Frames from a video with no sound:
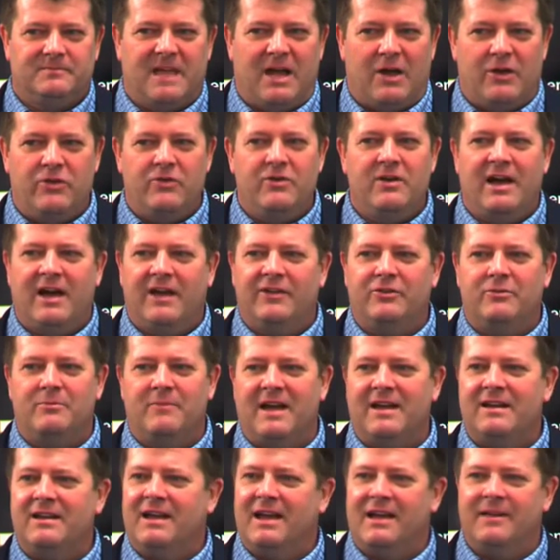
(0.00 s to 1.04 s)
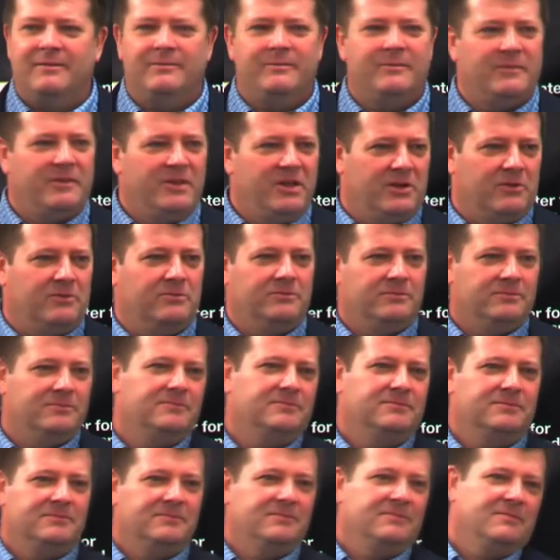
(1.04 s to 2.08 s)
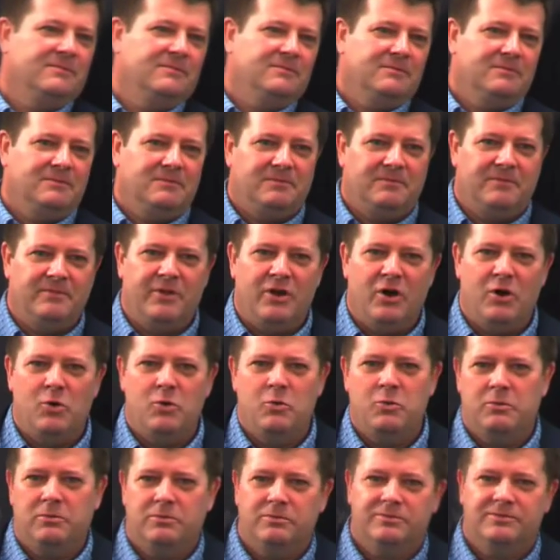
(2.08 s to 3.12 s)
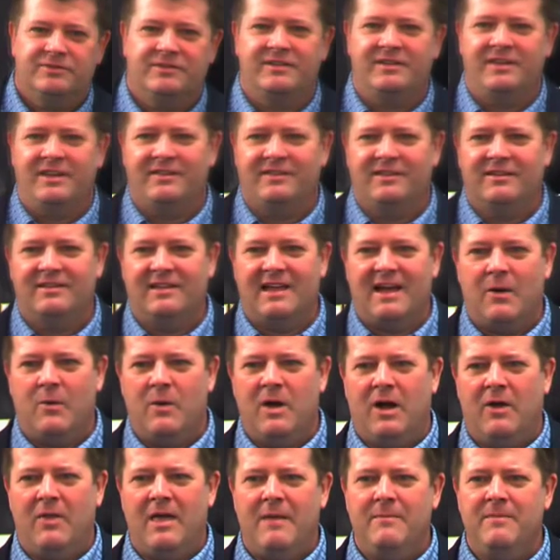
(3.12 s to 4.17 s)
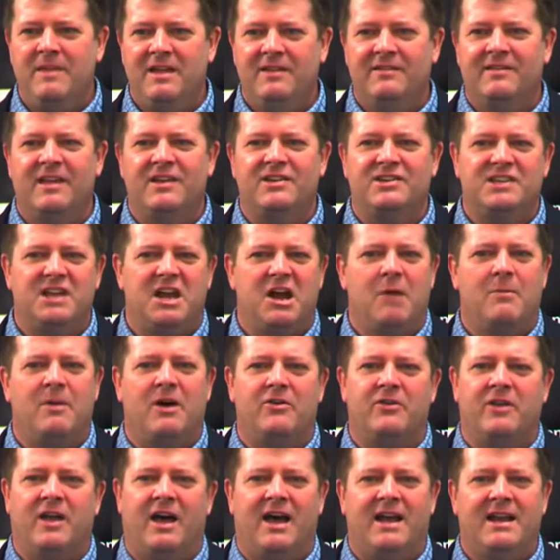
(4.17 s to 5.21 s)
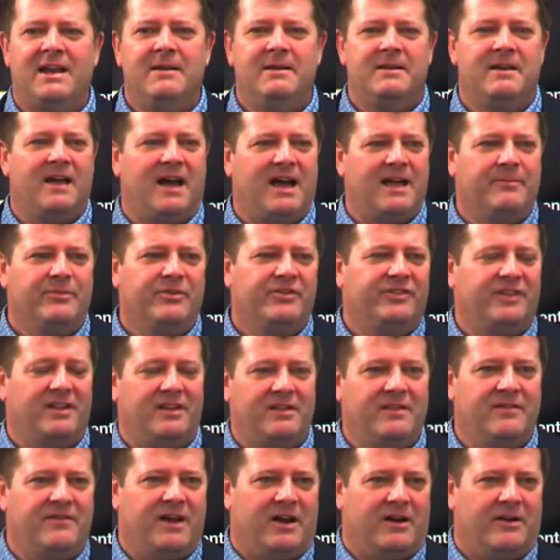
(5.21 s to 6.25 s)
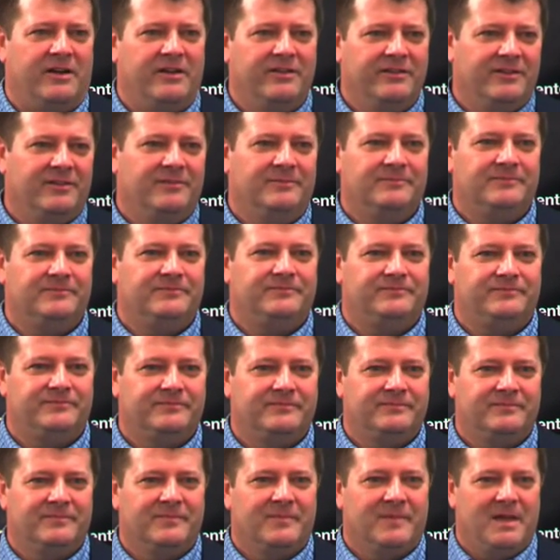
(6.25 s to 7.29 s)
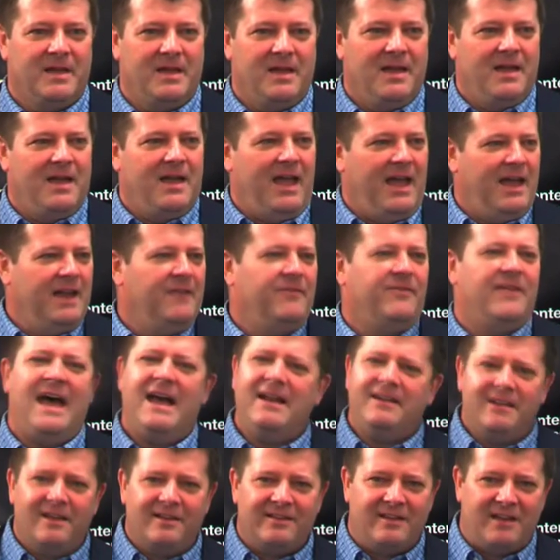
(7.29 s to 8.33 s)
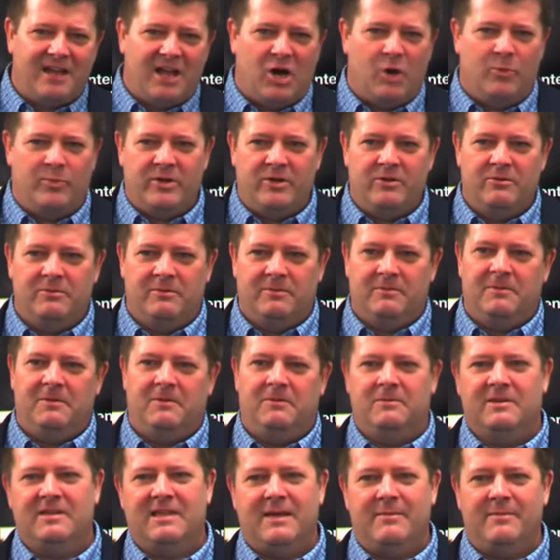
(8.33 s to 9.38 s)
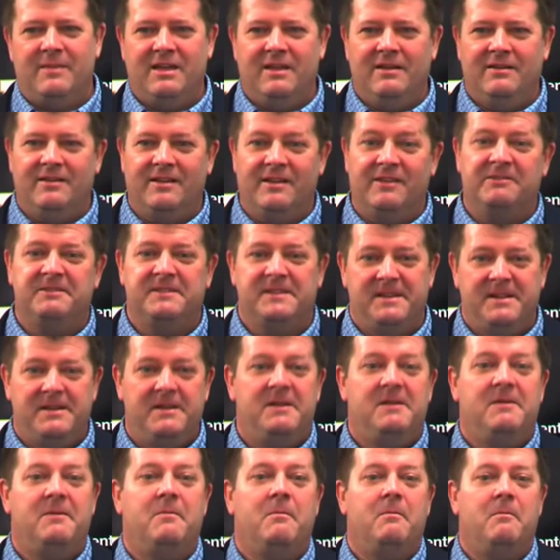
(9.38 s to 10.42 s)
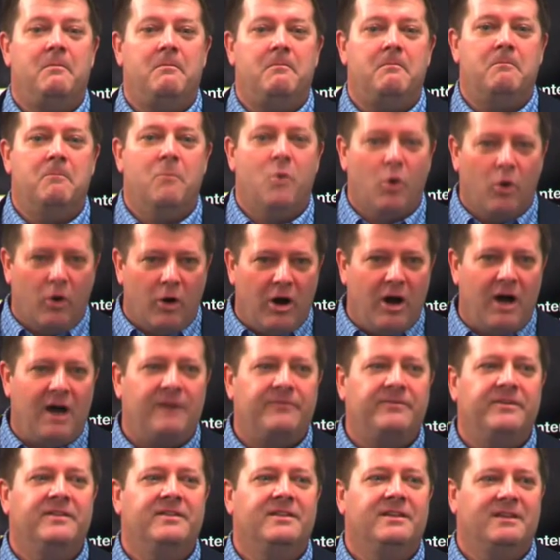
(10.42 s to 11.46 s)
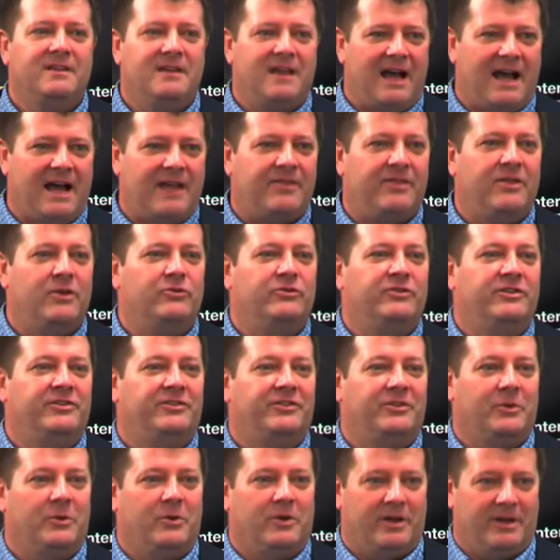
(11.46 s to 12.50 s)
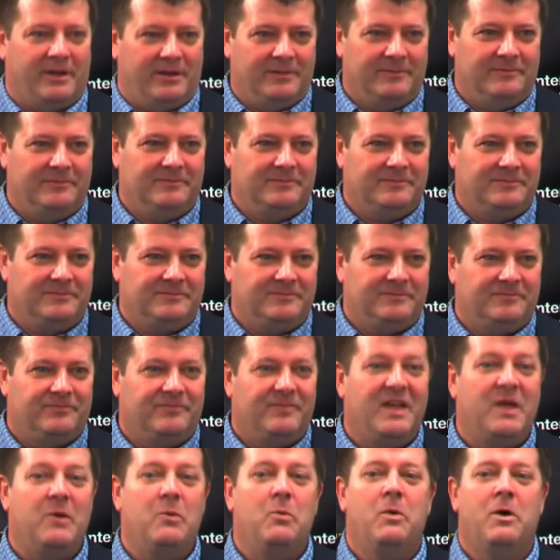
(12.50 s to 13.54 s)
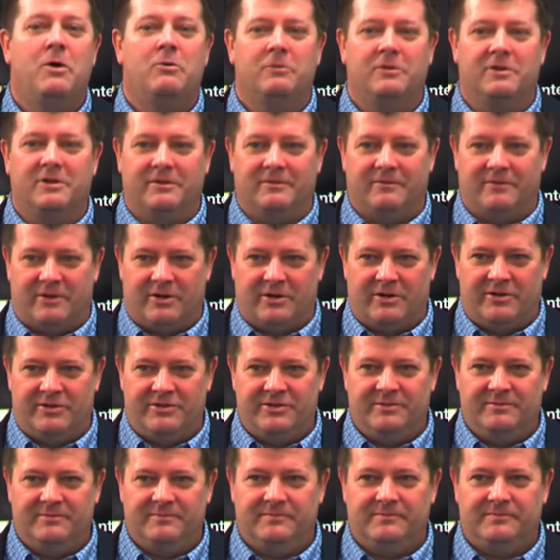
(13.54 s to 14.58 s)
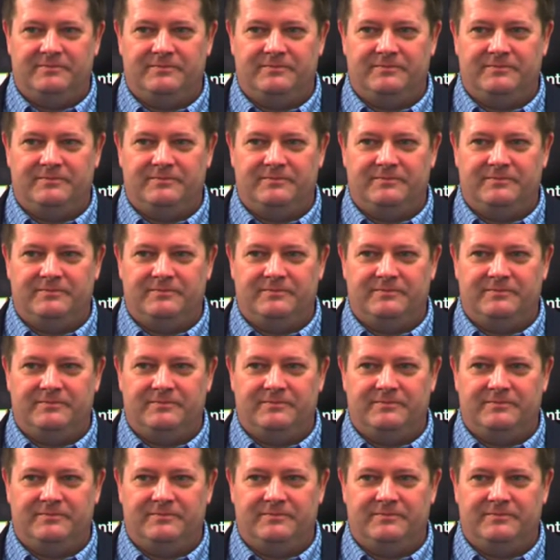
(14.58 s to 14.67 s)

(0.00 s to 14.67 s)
Now, you guys who might not, know statistics that well, that means they share about 99% of the variance. And if that doesn't help you, what that means is more often than not, they'll disagree. They won't converge.